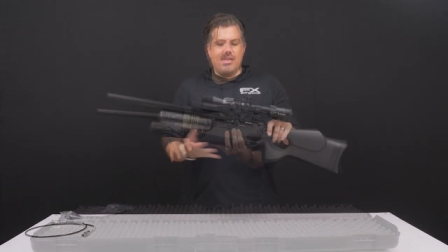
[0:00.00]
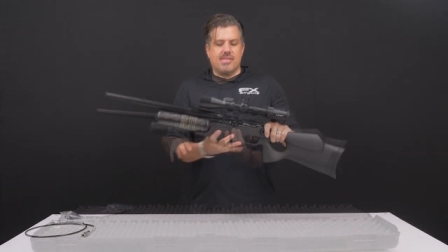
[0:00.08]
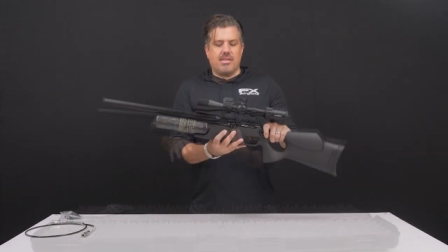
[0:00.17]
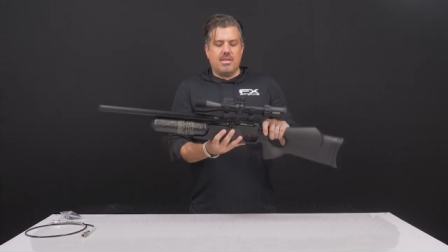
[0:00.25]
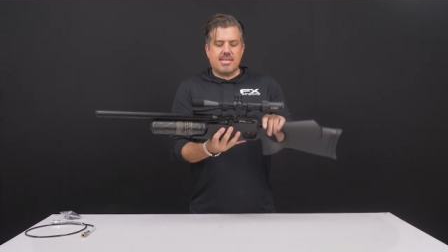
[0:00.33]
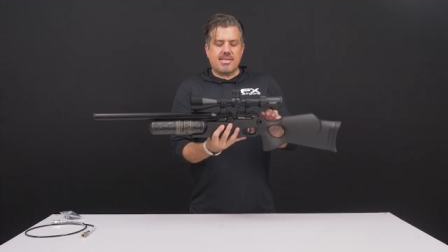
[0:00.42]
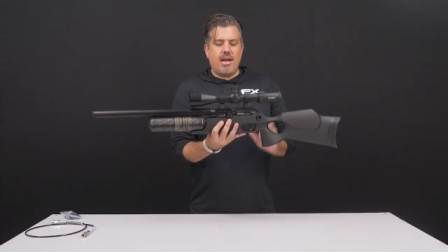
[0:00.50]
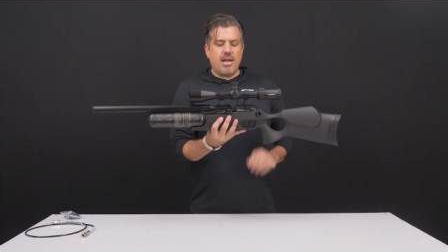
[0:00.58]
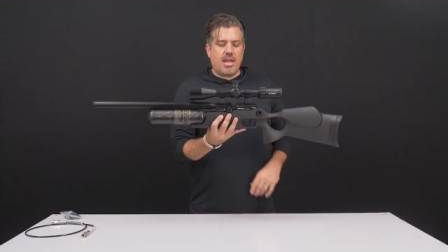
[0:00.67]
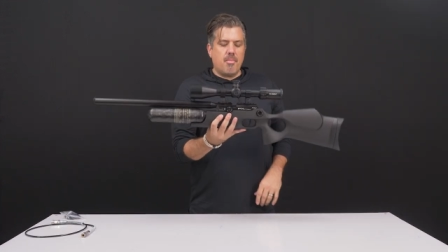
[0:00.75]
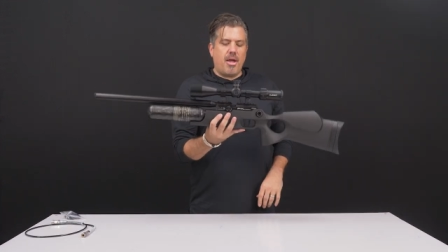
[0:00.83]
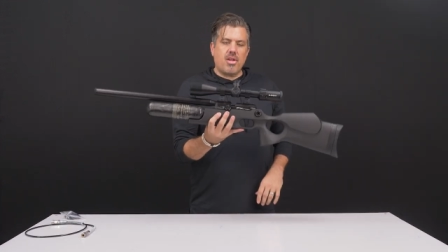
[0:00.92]
So let's
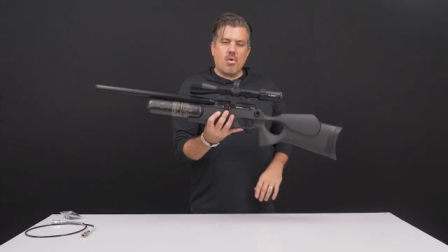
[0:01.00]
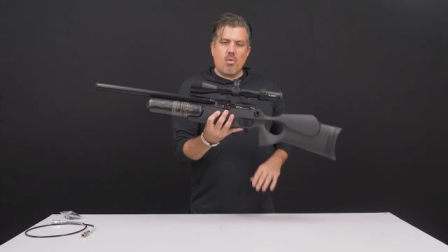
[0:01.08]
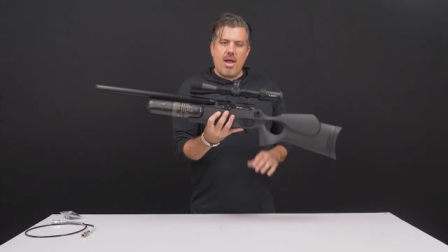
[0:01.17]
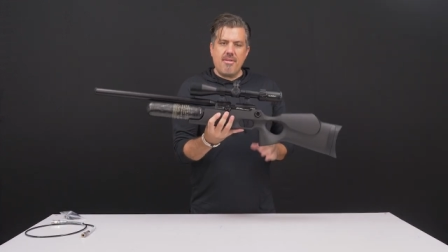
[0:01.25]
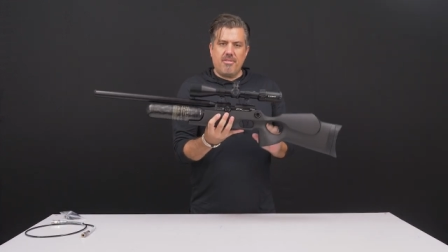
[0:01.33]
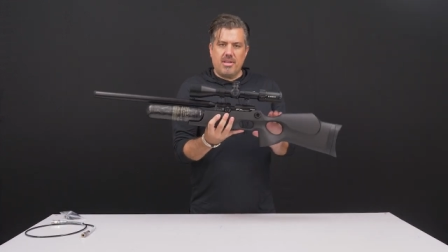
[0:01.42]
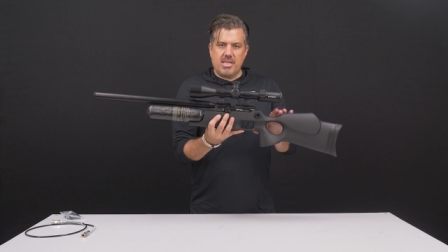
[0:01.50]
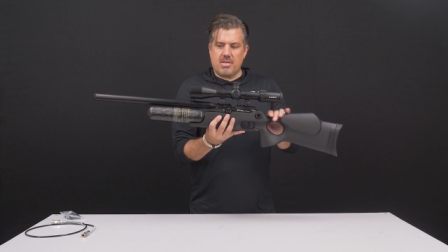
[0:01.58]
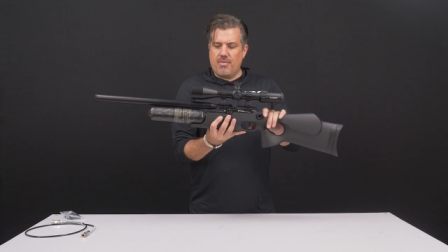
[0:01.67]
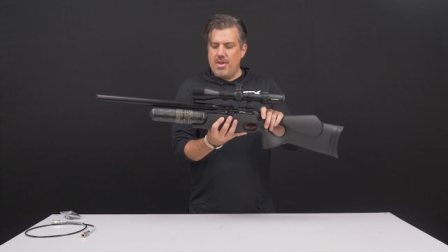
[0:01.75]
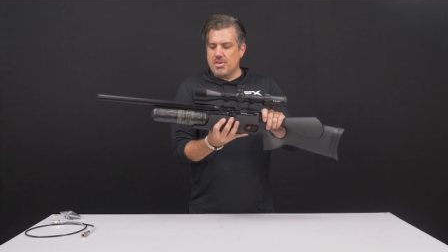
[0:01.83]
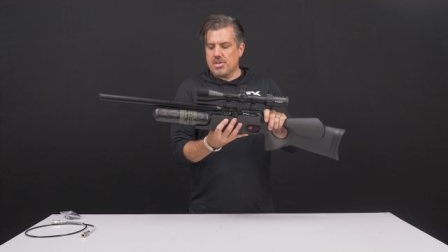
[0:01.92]
talk about your rifle and its
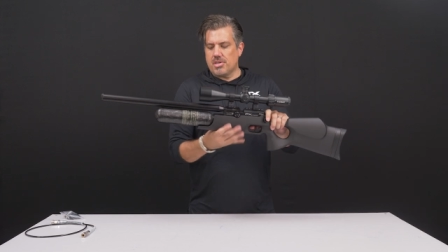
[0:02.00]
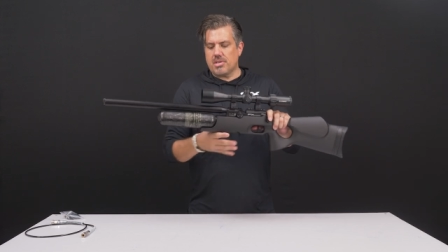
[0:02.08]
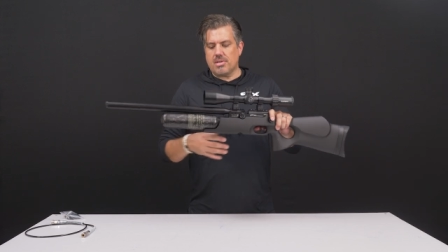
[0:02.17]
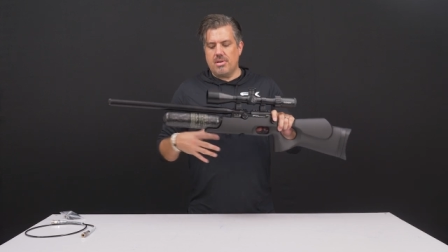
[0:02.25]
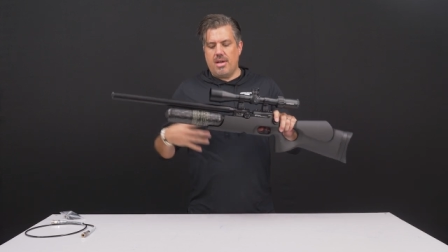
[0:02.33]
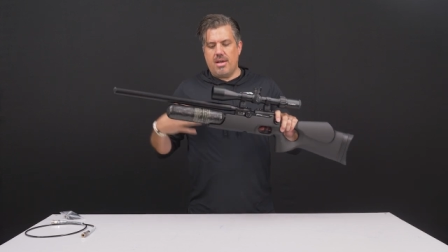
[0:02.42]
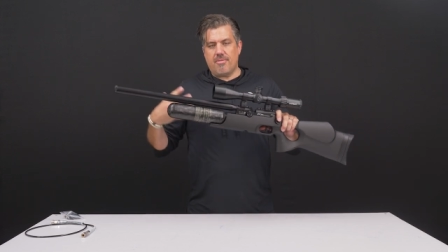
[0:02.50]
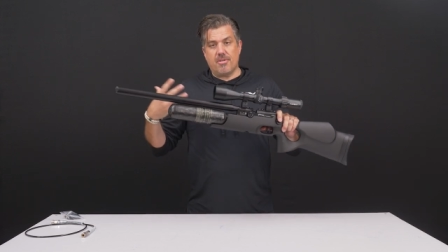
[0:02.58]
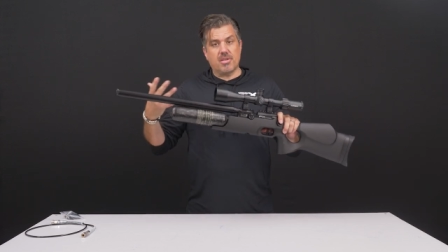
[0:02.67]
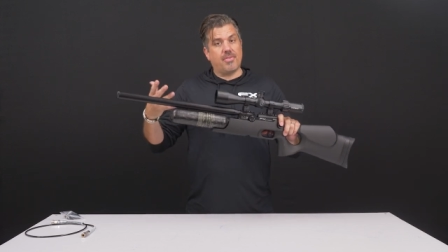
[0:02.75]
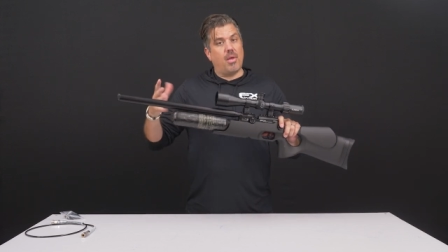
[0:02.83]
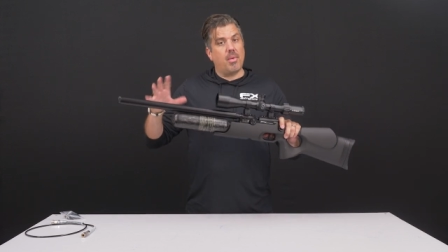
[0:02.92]
features. Uh,
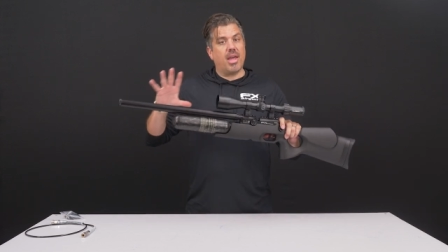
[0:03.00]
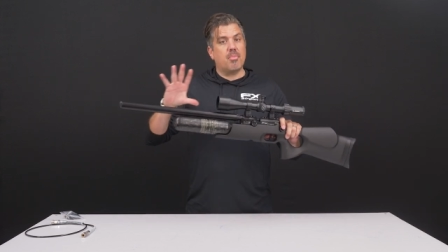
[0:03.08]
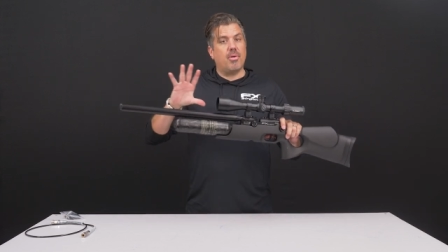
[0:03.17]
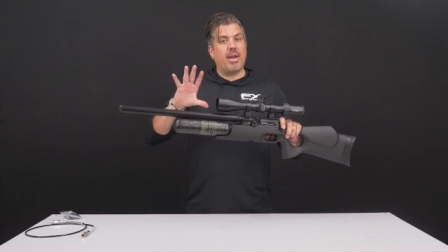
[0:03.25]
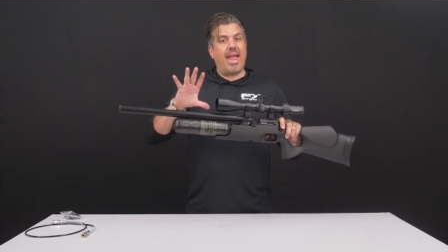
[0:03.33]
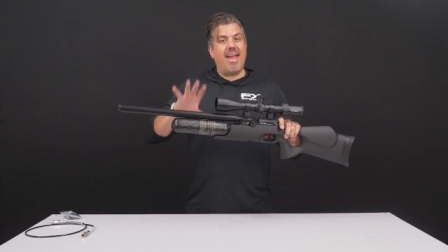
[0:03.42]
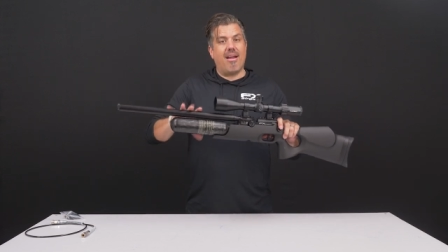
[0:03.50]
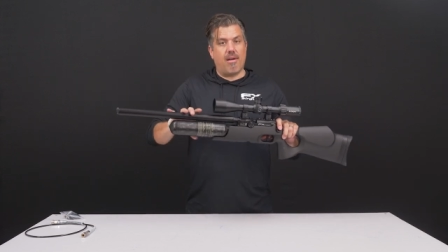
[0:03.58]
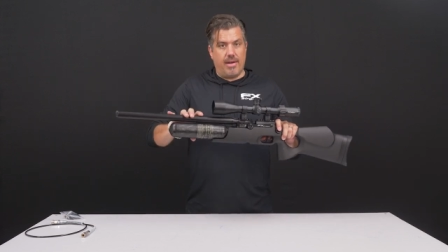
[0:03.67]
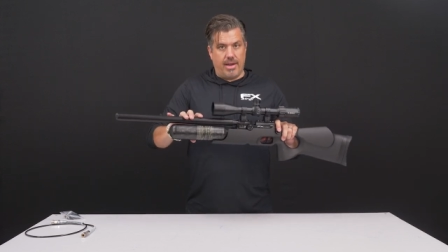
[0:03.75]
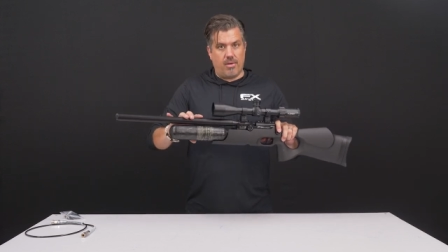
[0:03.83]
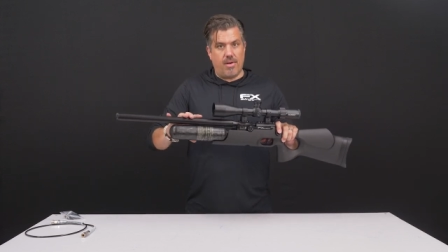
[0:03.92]
first of all, we got to put air
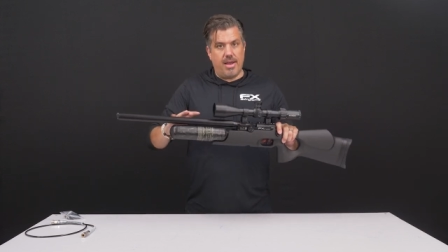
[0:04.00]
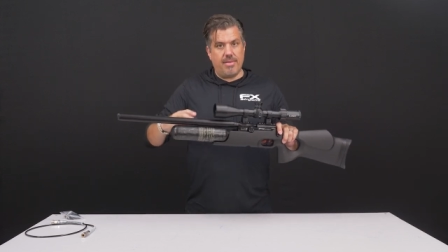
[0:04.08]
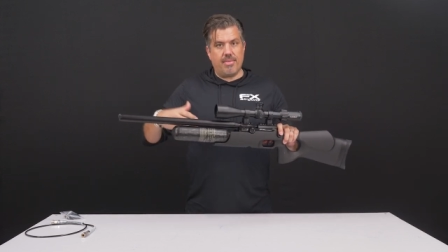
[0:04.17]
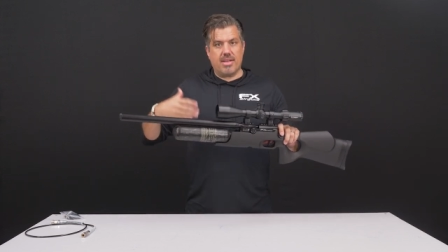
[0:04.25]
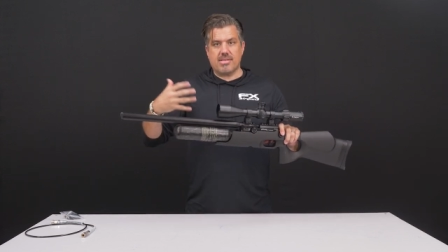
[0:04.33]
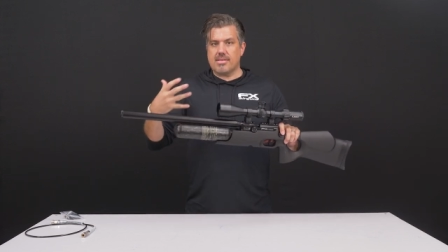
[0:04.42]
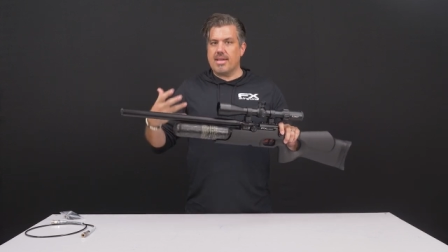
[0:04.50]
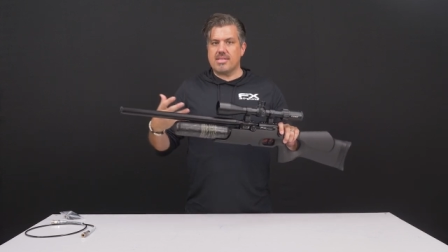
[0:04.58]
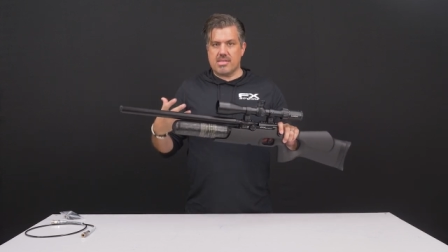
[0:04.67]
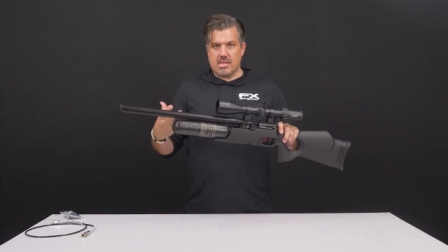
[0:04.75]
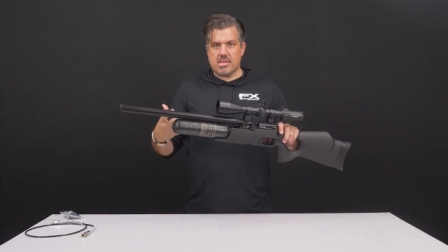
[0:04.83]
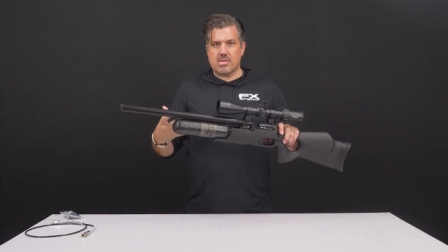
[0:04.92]
in it, right? That's
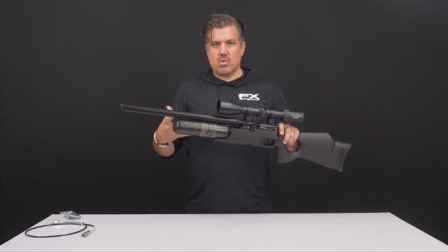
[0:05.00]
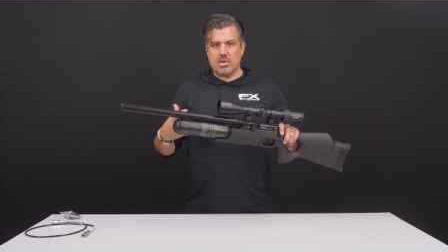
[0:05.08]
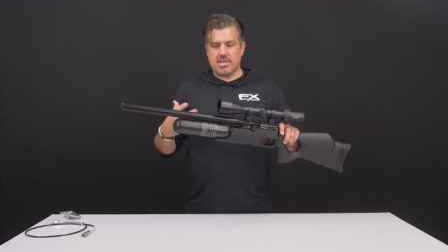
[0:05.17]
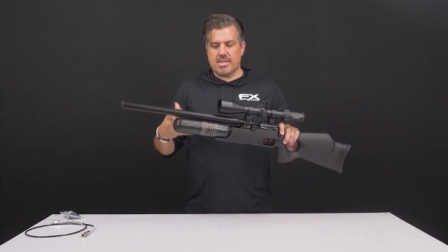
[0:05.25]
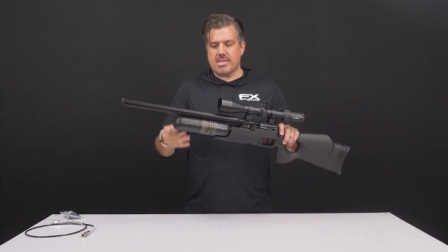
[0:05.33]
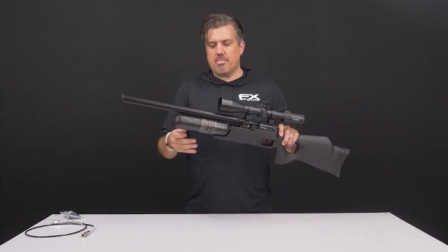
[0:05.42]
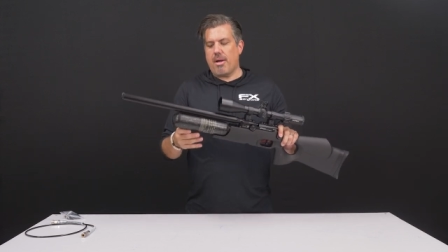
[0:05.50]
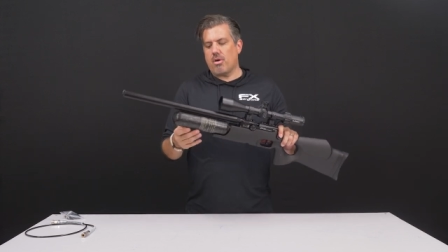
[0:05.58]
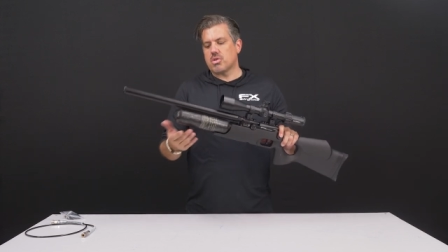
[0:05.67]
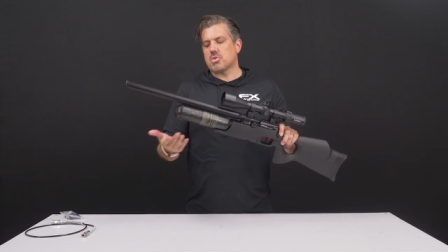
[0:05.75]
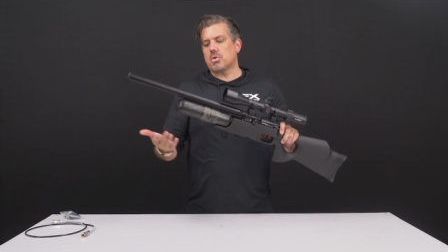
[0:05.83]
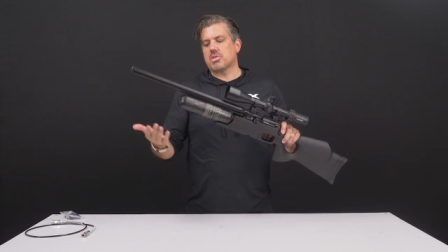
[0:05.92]
that's the source. That's the
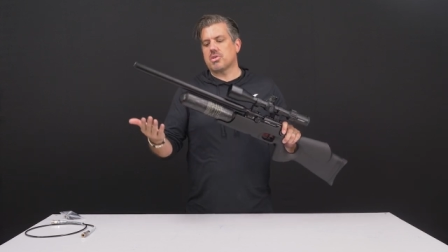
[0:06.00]
power source.